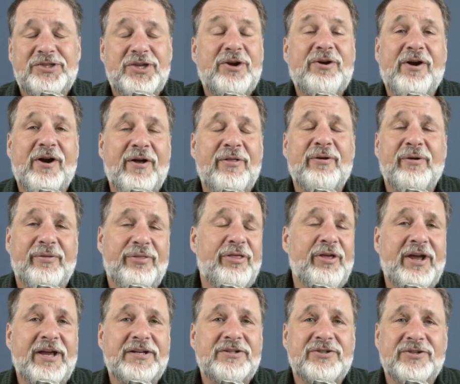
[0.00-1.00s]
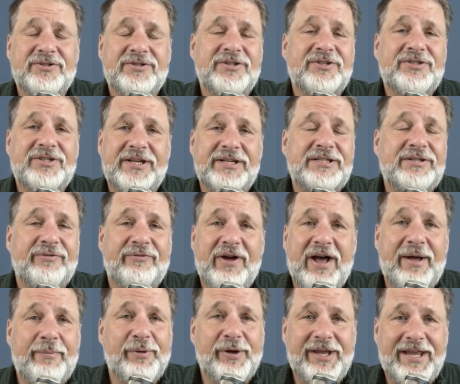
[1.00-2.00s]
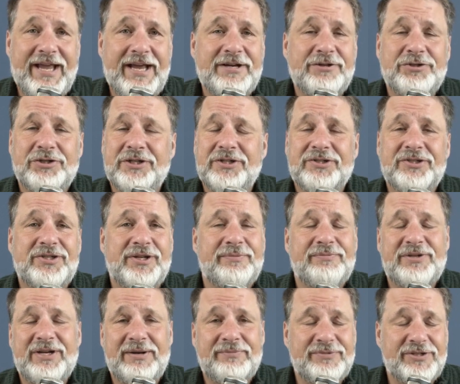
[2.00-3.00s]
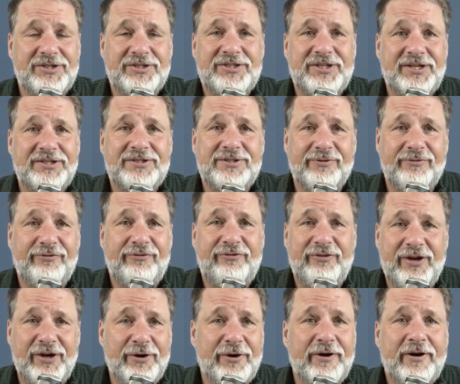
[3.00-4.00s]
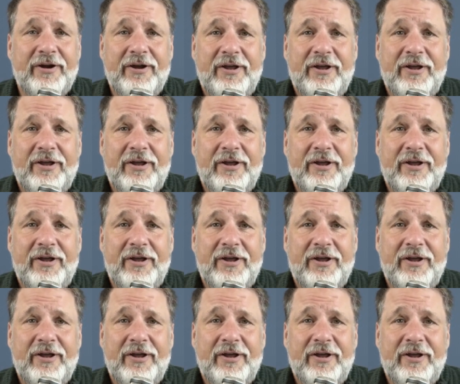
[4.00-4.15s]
There are other things. There's a sense of obligation, sometimes a sense of fear,